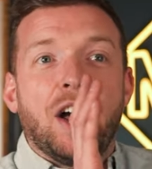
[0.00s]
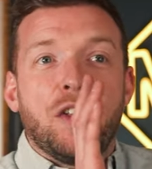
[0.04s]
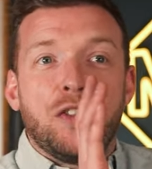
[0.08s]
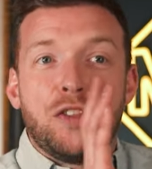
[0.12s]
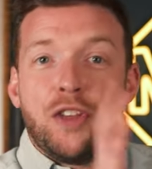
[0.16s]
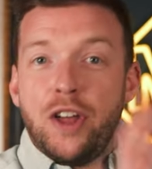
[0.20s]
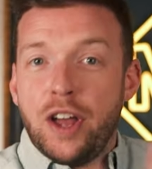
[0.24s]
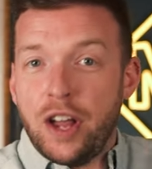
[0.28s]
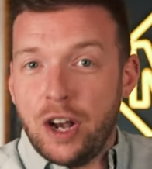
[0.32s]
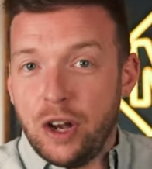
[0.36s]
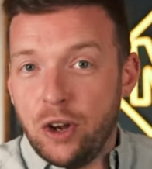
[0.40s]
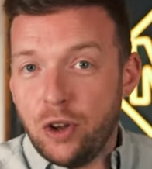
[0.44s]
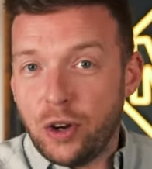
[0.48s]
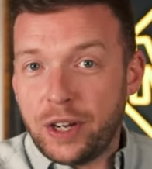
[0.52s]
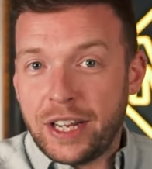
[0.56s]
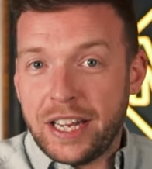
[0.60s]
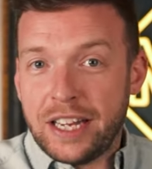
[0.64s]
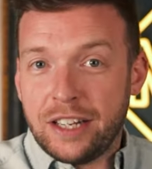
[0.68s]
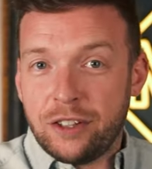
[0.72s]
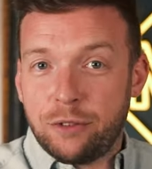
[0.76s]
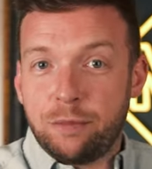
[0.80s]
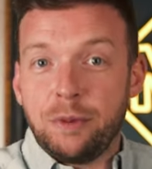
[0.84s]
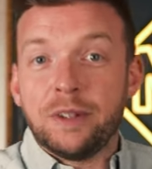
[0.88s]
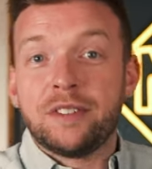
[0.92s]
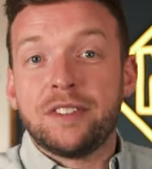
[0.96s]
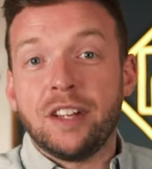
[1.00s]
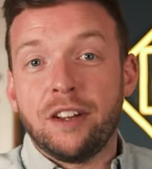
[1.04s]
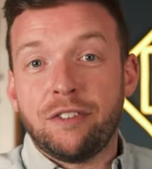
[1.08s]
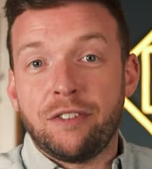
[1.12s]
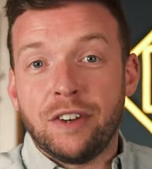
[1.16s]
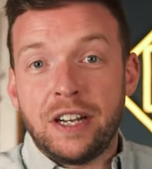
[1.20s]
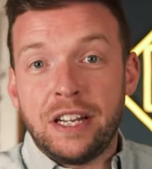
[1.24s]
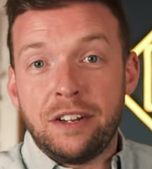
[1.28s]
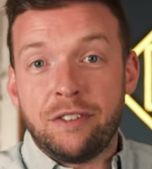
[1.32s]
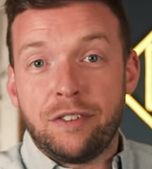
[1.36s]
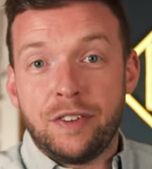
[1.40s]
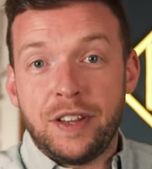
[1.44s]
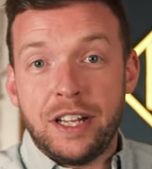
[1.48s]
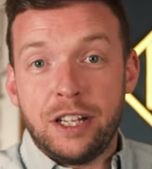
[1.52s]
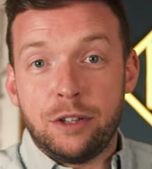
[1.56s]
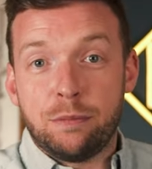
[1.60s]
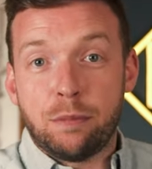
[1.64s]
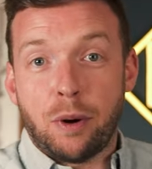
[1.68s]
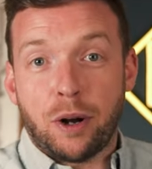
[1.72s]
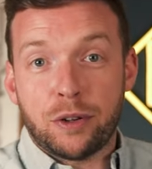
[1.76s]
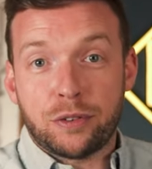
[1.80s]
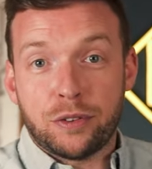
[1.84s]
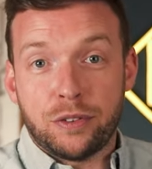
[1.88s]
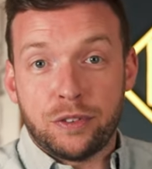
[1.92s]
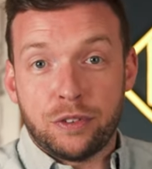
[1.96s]
that are looking specifically for these
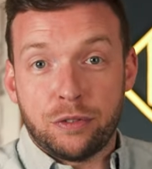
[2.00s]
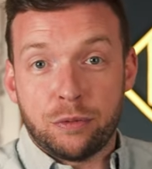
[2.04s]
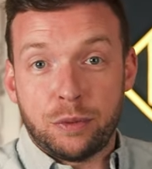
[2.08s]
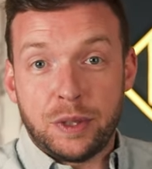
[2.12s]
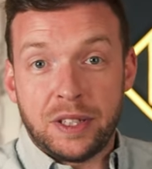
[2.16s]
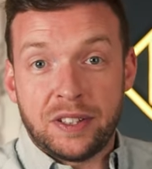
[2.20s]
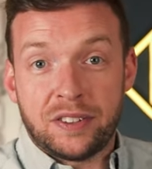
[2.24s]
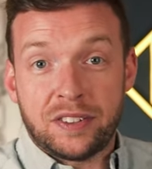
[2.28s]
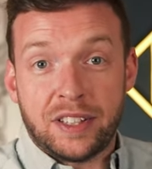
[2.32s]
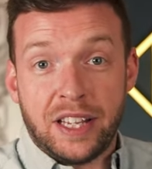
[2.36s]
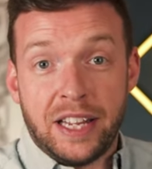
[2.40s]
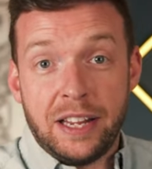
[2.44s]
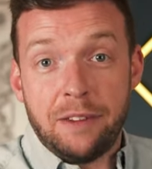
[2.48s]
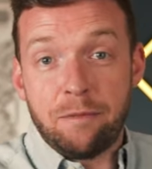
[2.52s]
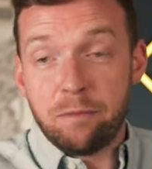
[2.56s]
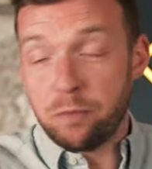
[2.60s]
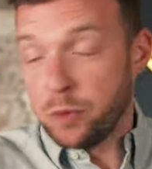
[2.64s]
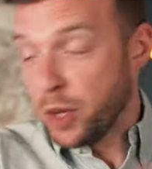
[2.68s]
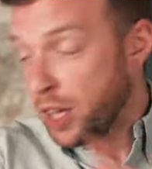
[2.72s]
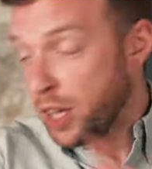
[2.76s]
bottles of whiskey.